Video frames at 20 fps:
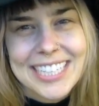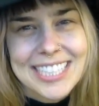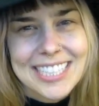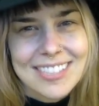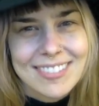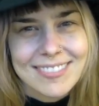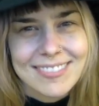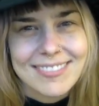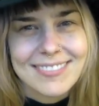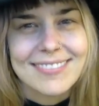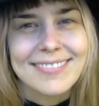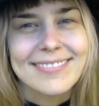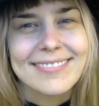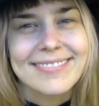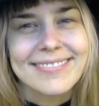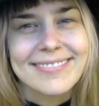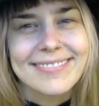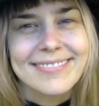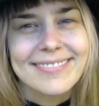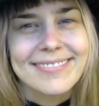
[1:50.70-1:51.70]

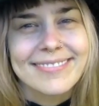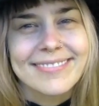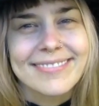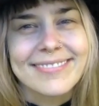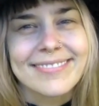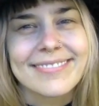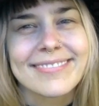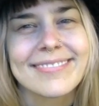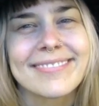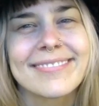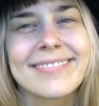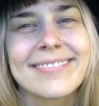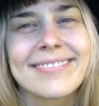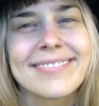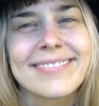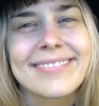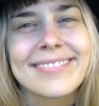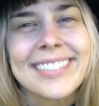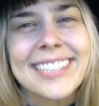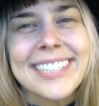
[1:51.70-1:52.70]
Nobody speaks.